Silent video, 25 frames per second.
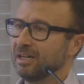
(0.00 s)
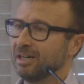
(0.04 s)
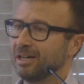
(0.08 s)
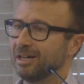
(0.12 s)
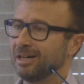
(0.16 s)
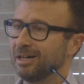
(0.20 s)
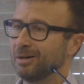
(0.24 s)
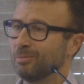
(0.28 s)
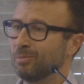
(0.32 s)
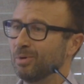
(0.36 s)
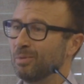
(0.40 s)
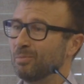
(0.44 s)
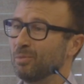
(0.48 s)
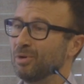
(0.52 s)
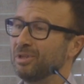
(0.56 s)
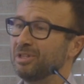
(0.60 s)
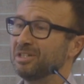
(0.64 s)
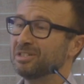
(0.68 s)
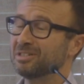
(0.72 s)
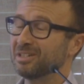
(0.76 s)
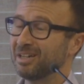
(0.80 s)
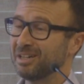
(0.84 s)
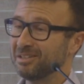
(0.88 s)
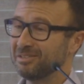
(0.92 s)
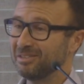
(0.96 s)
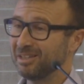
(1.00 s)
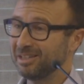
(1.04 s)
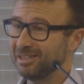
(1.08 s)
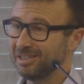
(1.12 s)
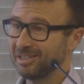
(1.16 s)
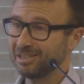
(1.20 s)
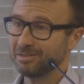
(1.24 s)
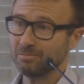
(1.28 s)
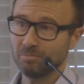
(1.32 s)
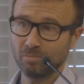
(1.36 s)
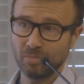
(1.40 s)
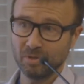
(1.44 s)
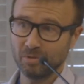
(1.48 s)
When we design
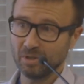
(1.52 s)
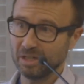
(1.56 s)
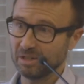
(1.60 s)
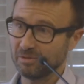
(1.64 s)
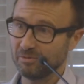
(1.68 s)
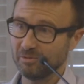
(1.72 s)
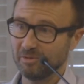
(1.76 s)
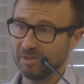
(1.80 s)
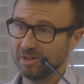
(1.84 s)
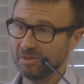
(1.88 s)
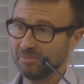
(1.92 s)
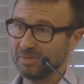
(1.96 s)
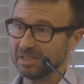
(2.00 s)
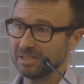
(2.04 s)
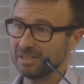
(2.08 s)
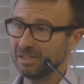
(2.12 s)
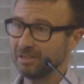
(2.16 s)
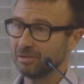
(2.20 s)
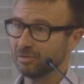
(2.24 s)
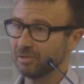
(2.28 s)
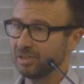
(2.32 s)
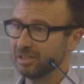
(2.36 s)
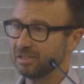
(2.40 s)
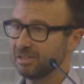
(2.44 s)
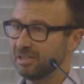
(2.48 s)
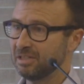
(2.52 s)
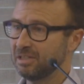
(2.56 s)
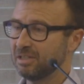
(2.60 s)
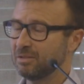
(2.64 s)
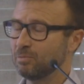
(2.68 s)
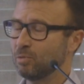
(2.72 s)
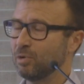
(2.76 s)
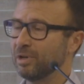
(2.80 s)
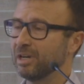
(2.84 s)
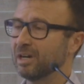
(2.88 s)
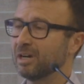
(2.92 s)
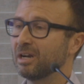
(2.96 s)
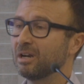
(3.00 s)
this, we are very much interested.
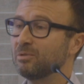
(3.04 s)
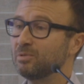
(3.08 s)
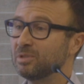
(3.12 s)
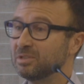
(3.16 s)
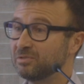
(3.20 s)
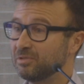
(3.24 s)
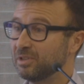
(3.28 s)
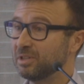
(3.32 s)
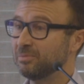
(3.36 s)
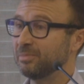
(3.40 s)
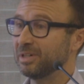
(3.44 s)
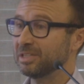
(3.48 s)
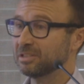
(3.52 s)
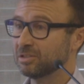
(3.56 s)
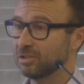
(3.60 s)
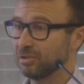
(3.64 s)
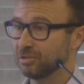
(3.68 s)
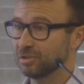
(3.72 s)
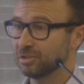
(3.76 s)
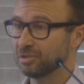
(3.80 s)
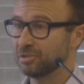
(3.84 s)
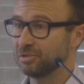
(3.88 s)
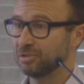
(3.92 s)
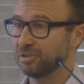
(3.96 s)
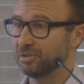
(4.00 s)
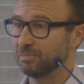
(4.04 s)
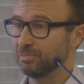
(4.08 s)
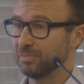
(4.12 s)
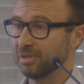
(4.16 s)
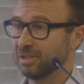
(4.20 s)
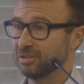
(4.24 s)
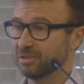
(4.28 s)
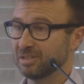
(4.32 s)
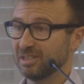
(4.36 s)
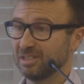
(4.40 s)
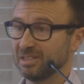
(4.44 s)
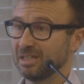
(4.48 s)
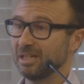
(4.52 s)
We are always very much concerned
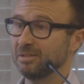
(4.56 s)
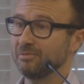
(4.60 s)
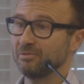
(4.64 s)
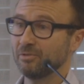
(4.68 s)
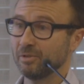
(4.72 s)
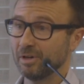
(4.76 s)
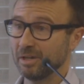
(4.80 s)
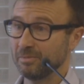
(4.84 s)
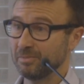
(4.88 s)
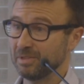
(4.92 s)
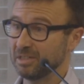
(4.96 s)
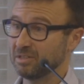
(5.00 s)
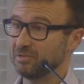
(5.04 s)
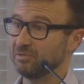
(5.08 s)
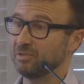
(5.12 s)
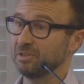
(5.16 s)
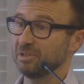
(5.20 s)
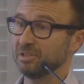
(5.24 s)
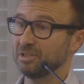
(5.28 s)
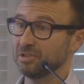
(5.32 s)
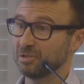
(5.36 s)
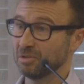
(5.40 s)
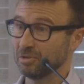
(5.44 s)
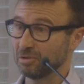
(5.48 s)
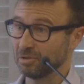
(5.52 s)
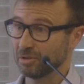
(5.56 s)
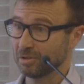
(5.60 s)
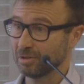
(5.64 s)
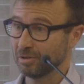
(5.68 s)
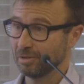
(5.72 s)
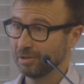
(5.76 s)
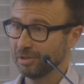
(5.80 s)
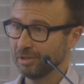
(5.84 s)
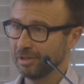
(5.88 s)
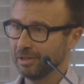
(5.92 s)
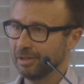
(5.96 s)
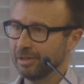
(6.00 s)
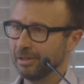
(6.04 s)
because the time frame is very short.
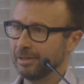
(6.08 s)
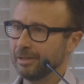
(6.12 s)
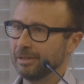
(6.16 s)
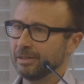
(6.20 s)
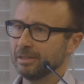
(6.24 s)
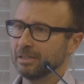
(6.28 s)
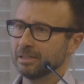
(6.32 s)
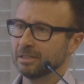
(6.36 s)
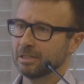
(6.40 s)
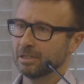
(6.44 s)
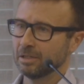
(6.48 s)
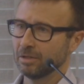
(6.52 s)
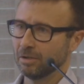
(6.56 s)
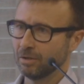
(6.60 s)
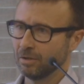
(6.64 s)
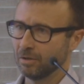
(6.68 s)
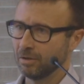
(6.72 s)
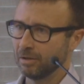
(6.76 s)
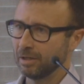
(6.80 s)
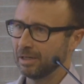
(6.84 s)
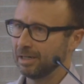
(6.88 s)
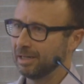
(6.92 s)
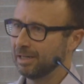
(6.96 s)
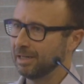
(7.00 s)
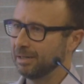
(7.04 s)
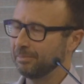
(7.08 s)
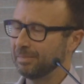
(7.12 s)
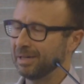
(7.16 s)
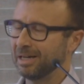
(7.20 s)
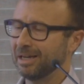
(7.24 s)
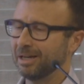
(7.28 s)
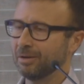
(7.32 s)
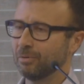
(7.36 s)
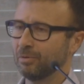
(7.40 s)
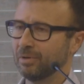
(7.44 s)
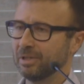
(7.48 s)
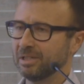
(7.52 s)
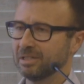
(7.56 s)
So I'm
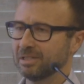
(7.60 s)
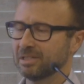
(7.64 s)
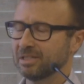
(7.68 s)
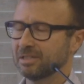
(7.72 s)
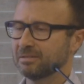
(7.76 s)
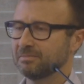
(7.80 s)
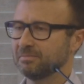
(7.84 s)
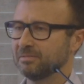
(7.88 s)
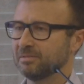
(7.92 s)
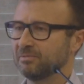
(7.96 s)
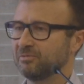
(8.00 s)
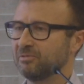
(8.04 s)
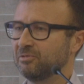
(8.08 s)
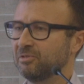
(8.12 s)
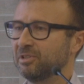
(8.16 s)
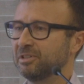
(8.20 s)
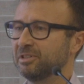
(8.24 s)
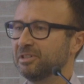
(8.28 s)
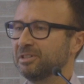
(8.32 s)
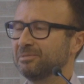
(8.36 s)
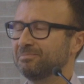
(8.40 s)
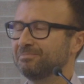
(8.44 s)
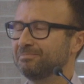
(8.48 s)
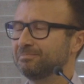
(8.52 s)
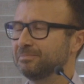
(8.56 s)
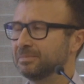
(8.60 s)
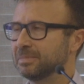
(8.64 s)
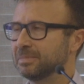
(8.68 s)
always very,